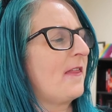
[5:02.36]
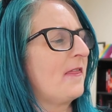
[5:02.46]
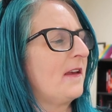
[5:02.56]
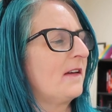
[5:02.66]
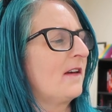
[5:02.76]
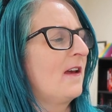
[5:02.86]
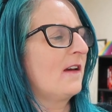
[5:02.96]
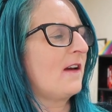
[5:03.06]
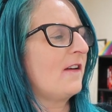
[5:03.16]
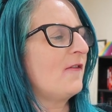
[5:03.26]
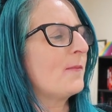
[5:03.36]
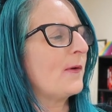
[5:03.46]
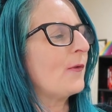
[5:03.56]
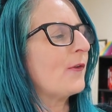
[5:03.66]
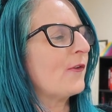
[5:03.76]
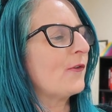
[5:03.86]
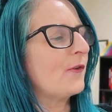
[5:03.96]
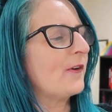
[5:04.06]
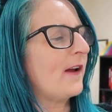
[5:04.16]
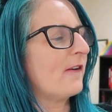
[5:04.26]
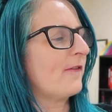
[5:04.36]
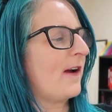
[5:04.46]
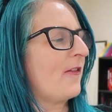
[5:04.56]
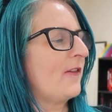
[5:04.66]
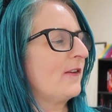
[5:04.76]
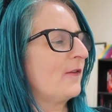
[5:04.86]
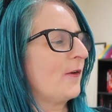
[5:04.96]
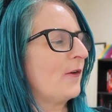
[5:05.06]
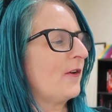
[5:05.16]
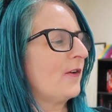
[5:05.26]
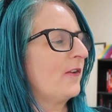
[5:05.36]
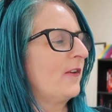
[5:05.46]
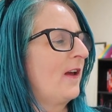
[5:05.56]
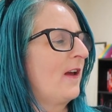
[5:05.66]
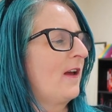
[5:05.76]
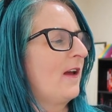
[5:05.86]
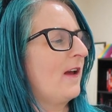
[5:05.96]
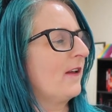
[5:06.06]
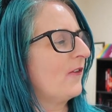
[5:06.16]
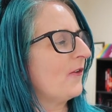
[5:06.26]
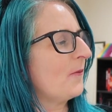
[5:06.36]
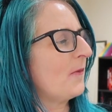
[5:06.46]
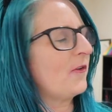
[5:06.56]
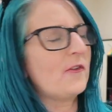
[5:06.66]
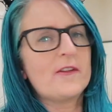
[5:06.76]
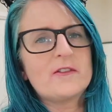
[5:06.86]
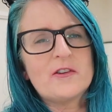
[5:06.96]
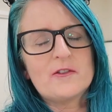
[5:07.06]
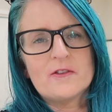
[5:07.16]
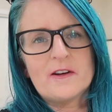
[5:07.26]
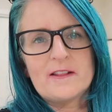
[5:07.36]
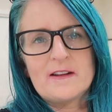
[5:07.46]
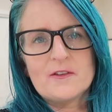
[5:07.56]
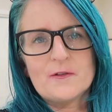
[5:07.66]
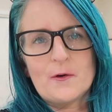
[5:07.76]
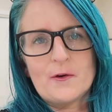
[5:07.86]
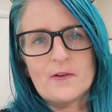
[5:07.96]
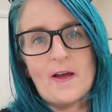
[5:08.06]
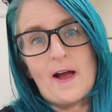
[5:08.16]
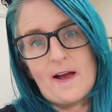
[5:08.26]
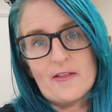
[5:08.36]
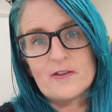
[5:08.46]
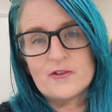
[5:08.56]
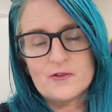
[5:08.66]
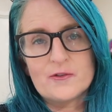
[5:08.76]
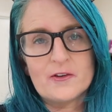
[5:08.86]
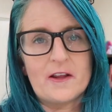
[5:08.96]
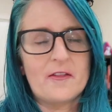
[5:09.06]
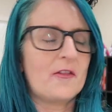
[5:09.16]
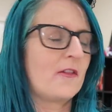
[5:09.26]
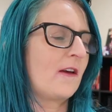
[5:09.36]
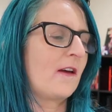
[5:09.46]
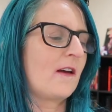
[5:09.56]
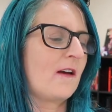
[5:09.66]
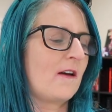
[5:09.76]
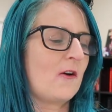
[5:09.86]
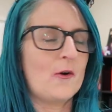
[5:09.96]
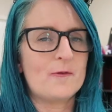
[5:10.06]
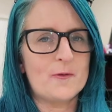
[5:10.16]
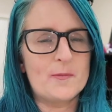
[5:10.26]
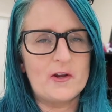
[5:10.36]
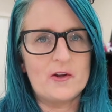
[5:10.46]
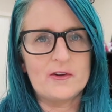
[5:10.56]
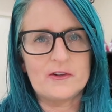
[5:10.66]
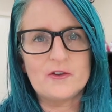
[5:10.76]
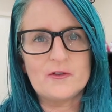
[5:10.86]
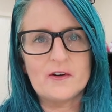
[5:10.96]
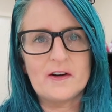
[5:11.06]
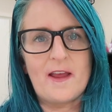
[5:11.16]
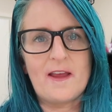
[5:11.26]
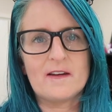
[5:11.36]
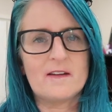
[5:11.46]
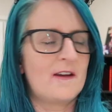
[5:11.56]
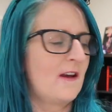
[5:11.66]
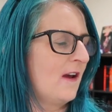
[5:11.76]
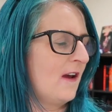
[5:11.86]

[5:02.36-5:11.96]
and then kind of built the story around these photos. And so most of the children in these photos are the children in the Home for Peculiar Children and